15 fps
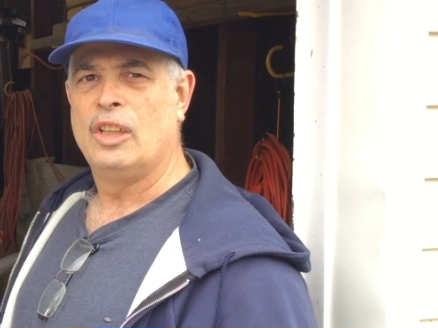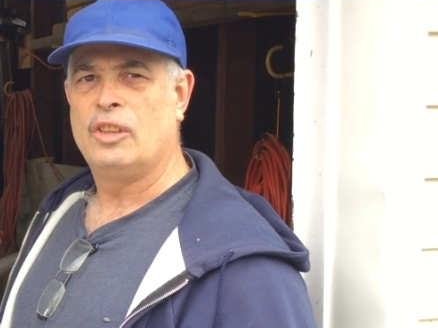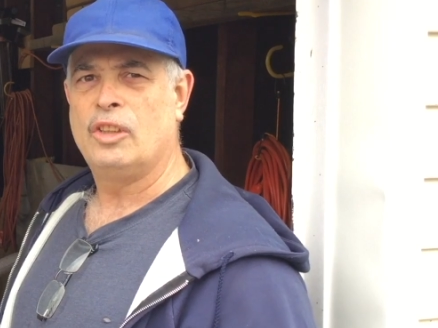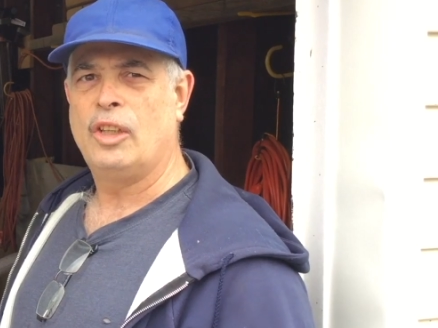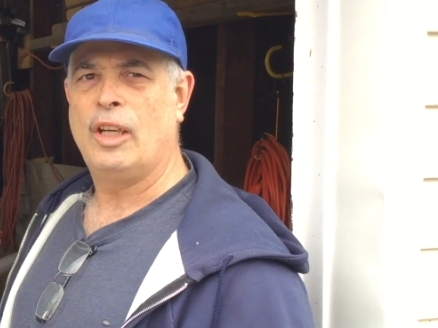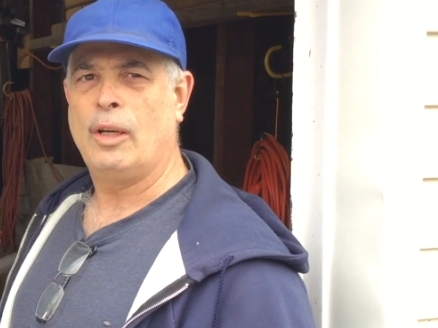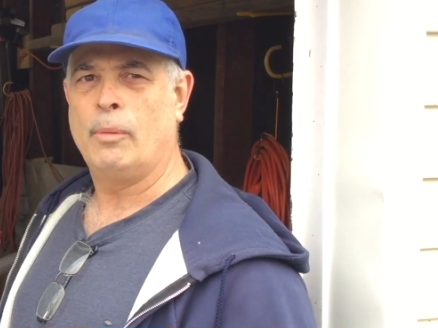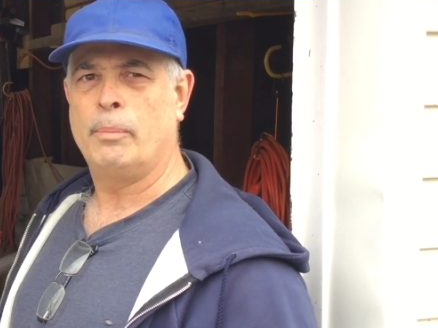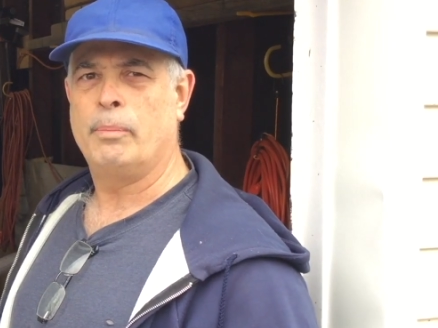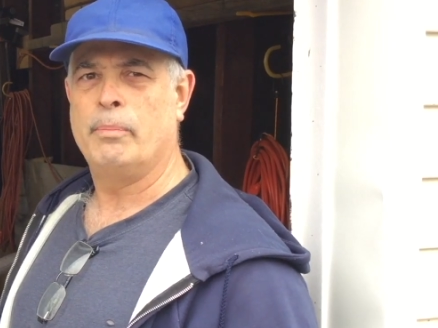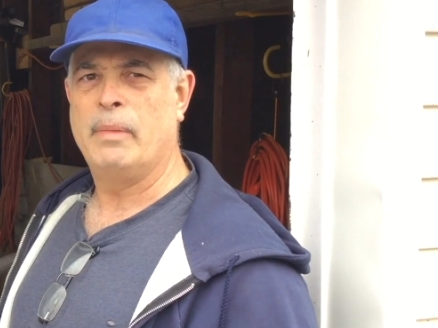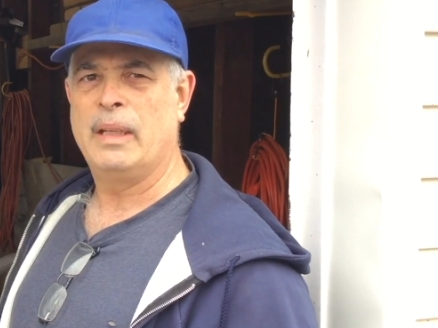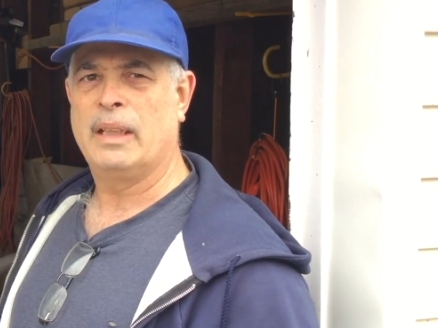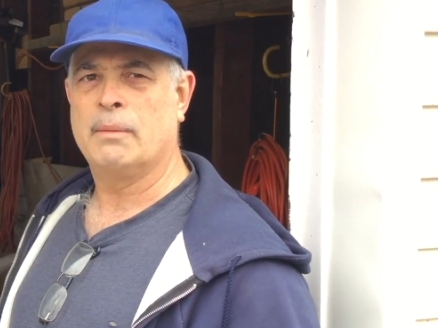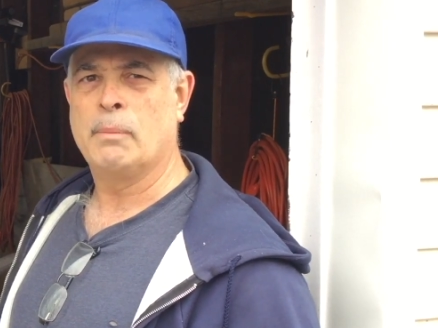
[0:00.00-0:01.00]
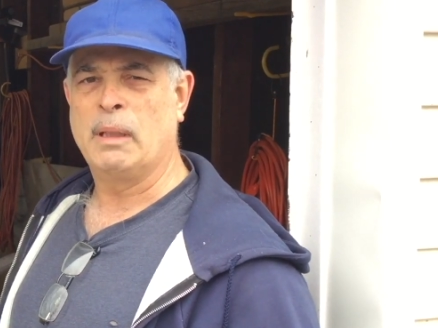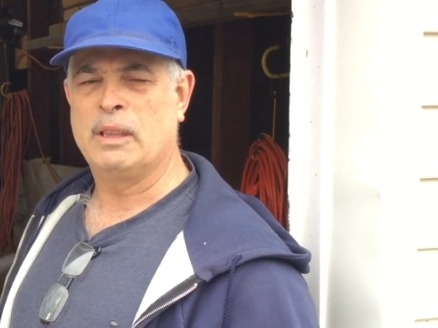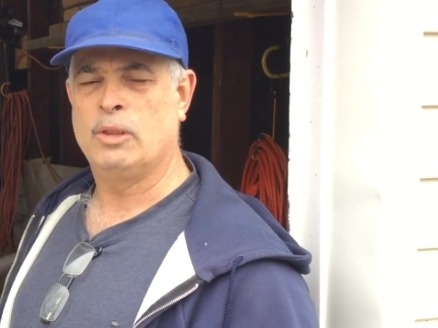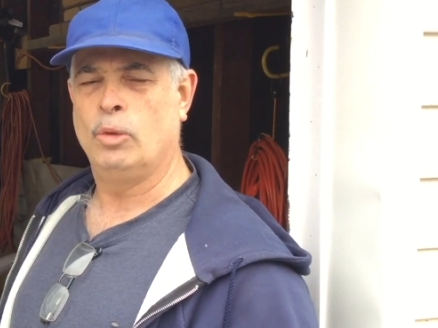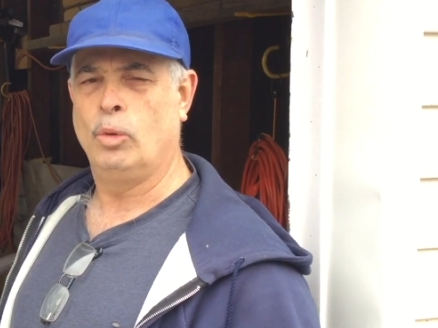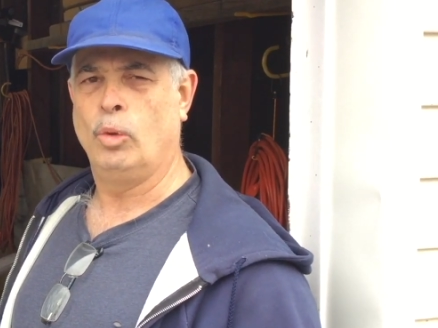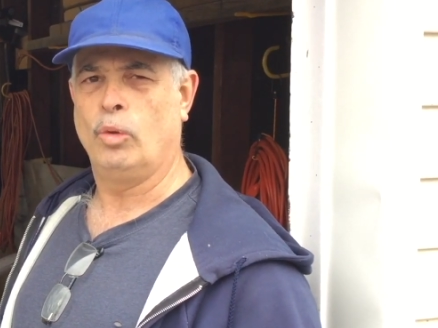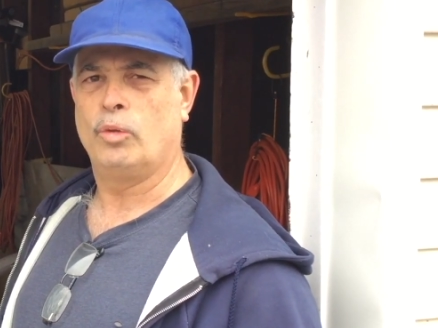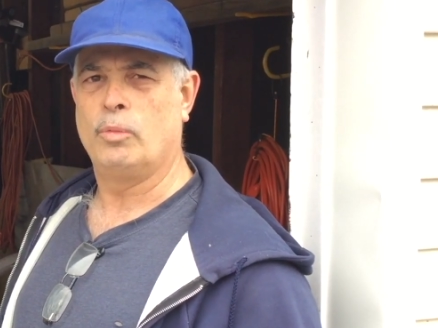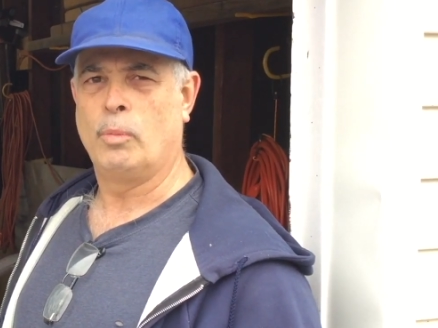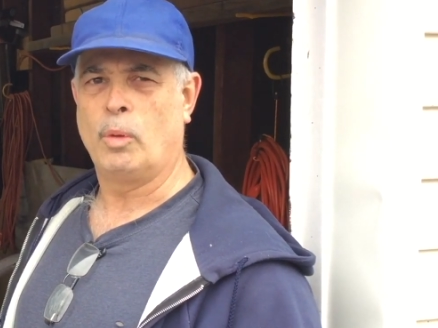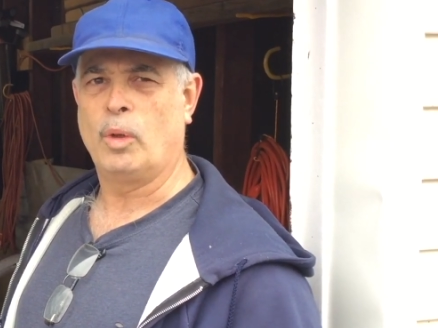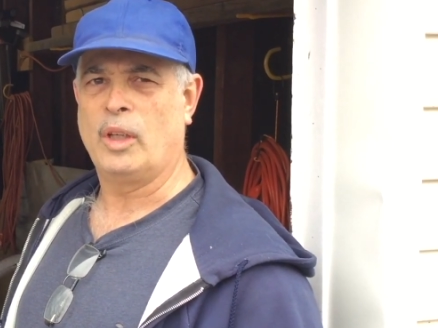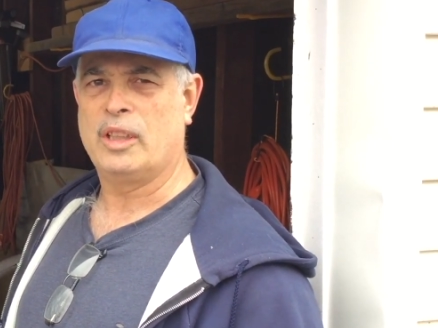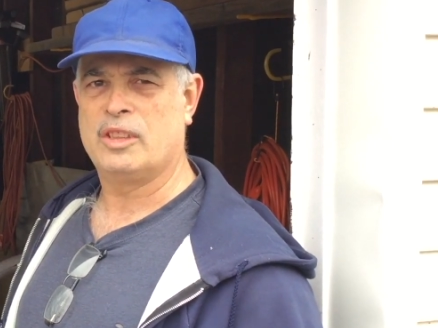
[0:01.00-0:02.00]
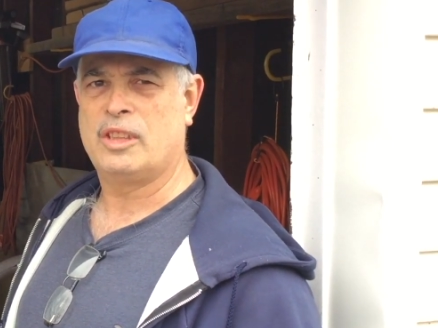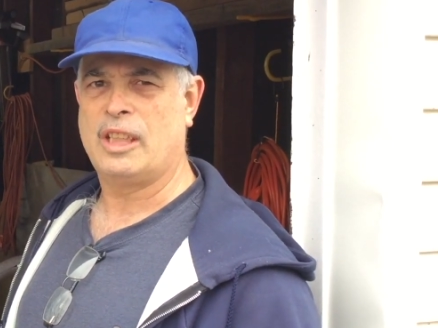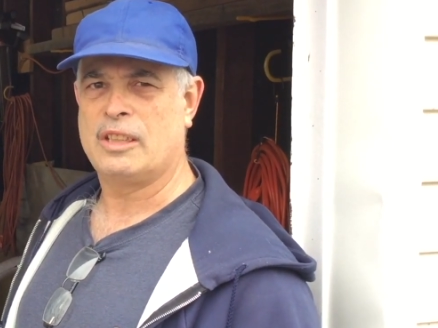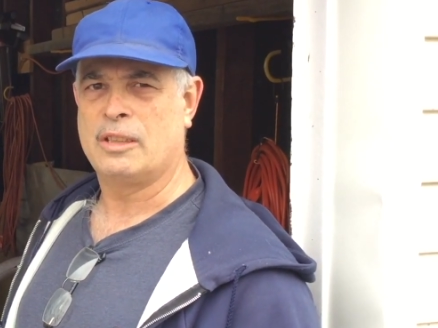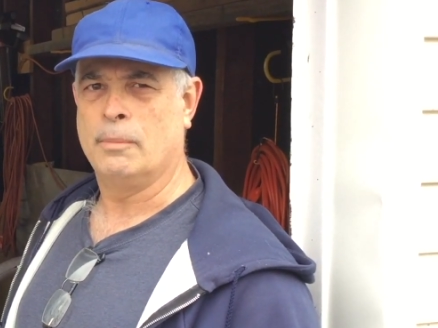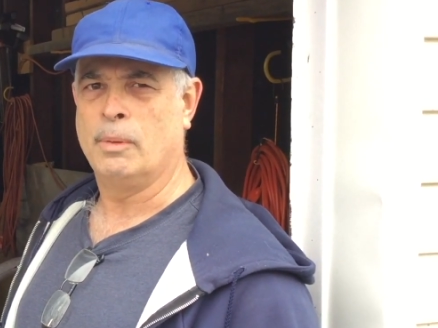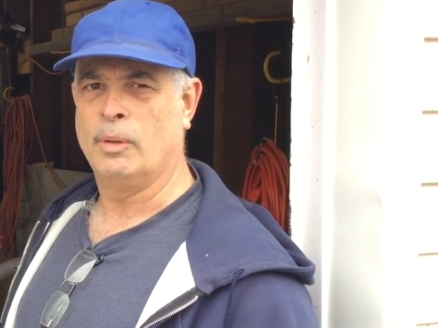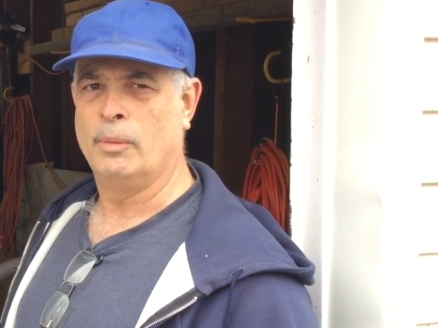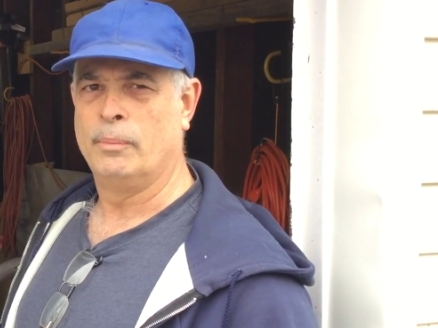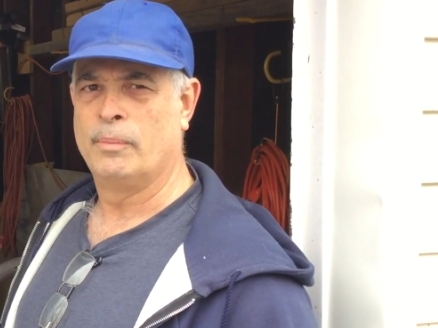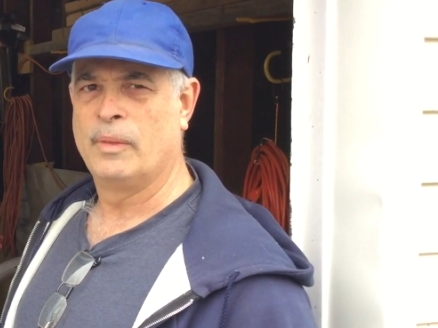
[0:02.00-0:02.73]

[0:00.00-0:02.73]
to help make my tools more accessible.